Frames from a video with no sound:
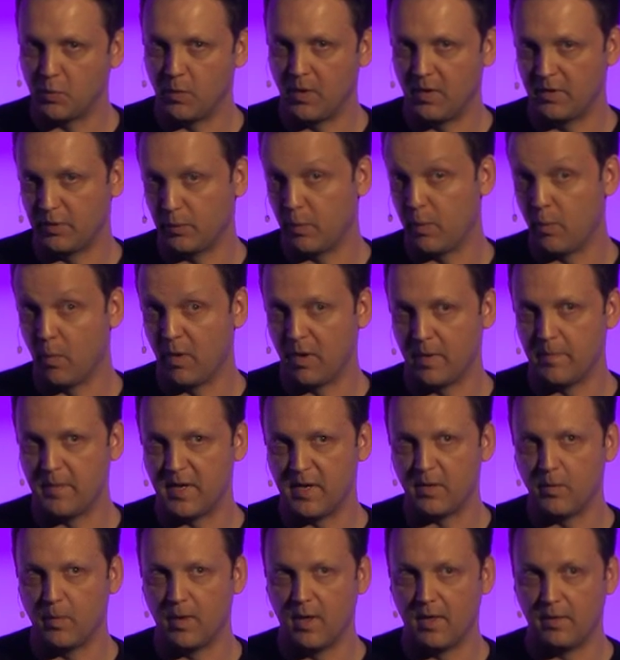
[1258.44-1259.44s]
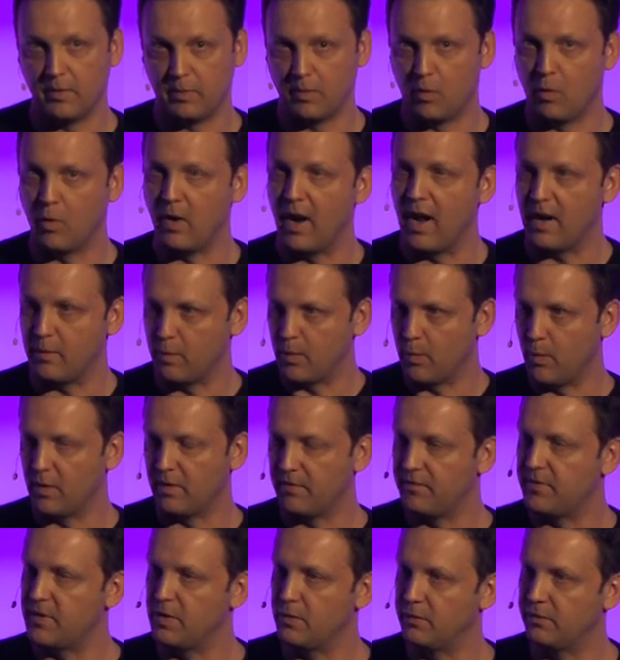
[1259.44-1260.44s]
one do we want to be with, or how do we want
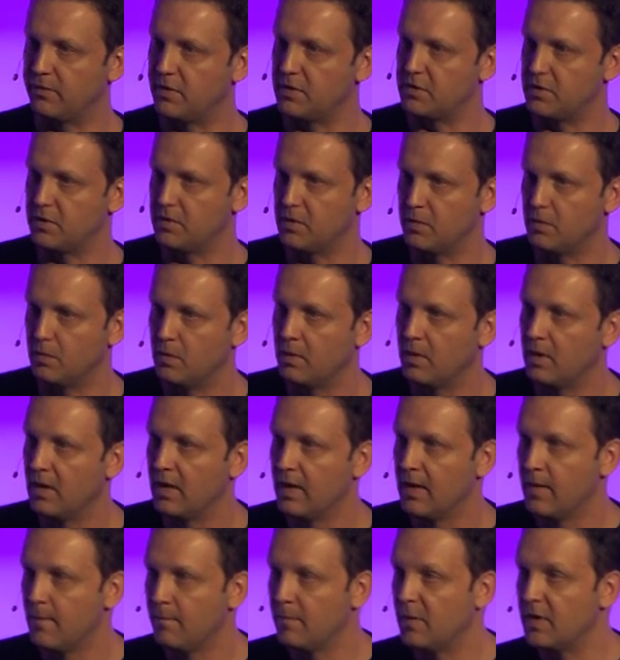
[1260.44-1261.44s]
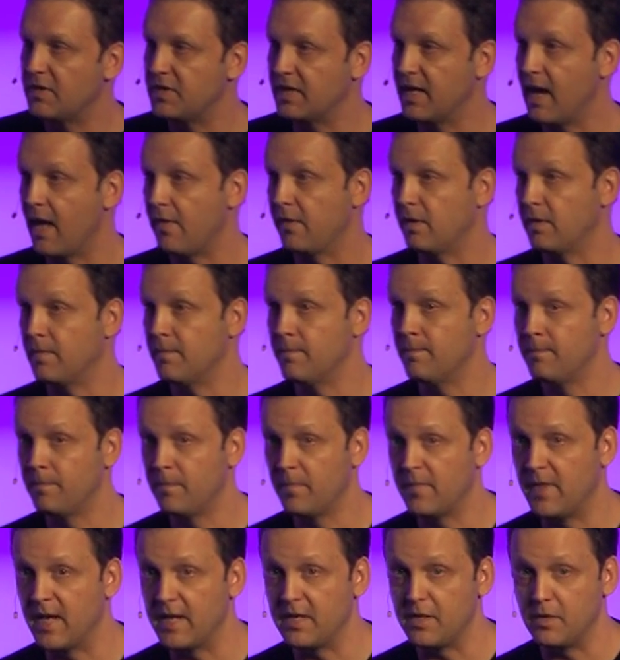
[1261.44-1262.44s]
to fuse the two together.
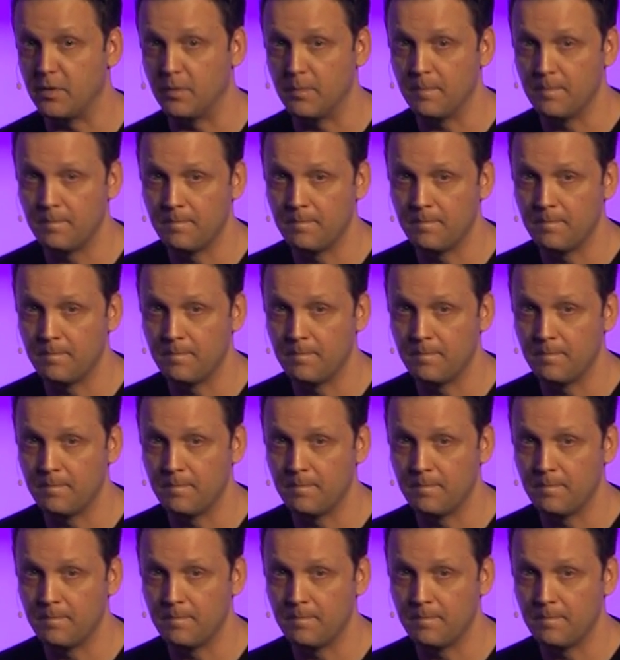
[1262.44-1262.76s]
Thank you.